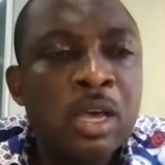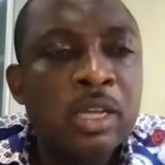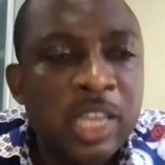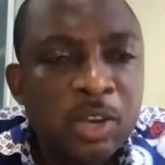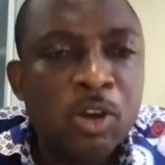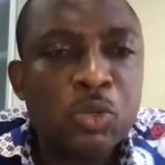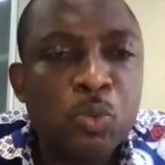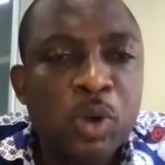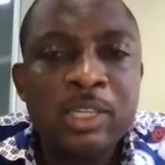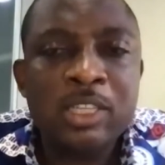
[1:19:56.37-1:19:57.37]
they got
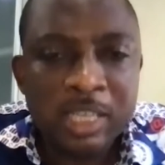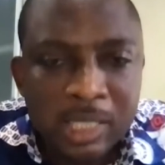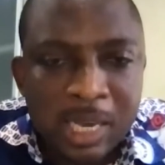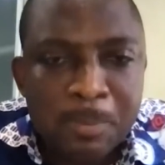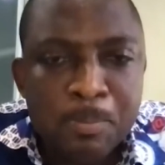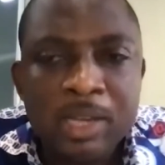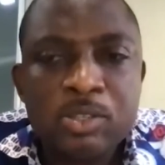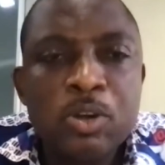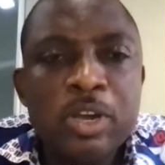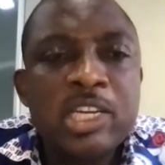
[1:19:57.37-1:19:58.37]
well, came back.
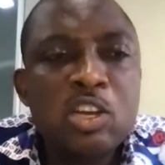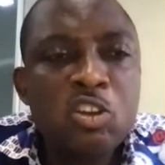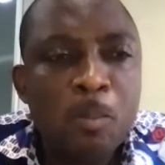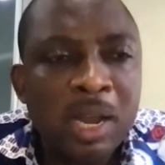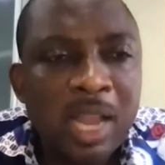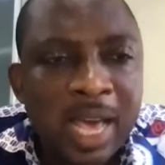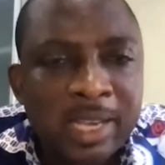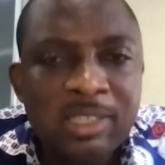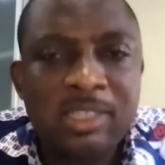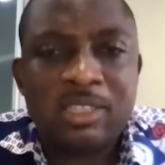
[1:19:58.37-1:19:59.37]
So it
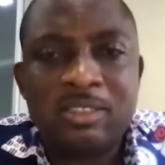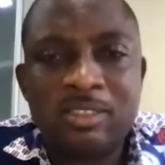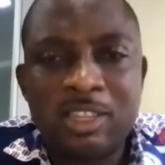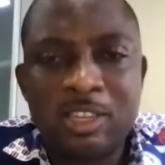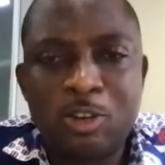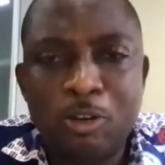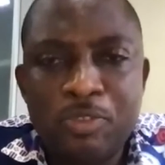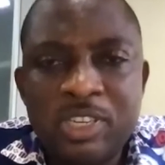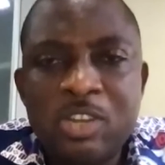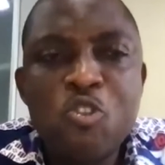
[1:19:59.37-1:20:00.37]
normalized
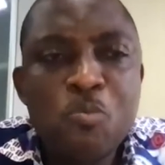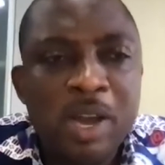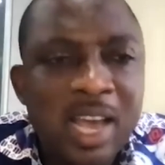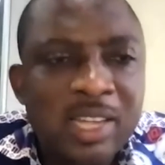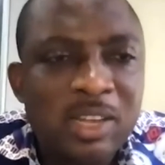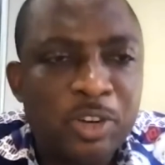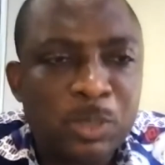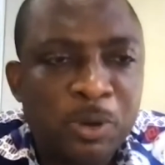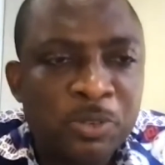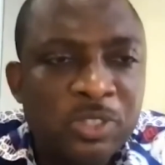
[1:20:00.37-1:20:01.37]
COVID, humanized the
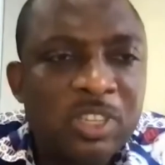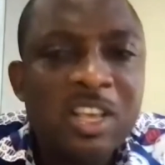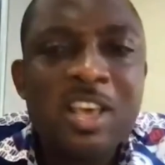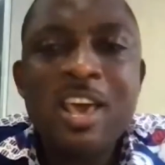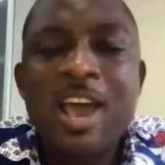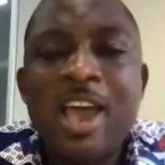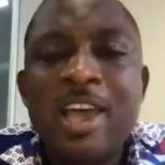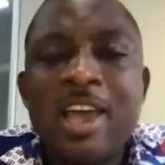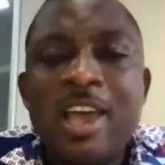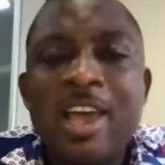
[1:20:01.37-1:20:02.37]
response, and
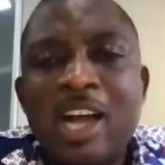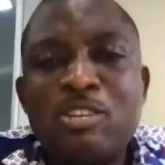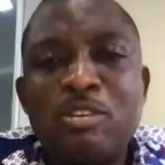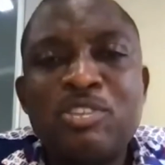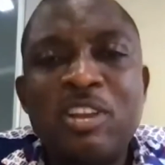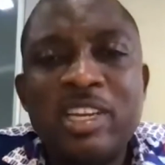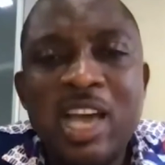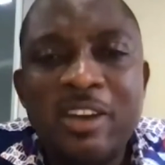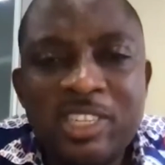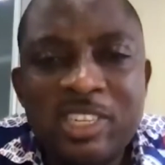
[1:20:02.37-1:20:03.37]
that act of
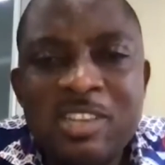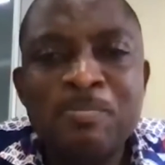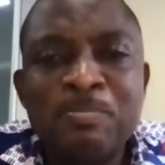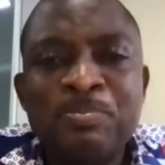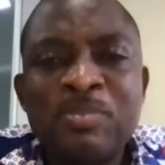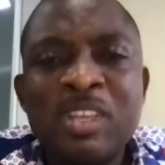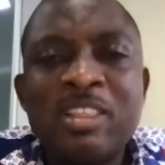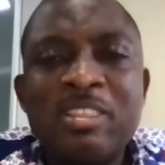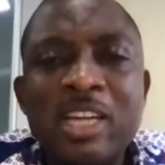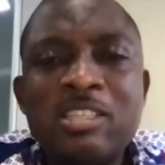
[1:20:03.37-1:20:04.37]
solidarity,
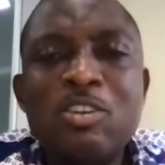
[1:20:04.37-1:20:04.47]
that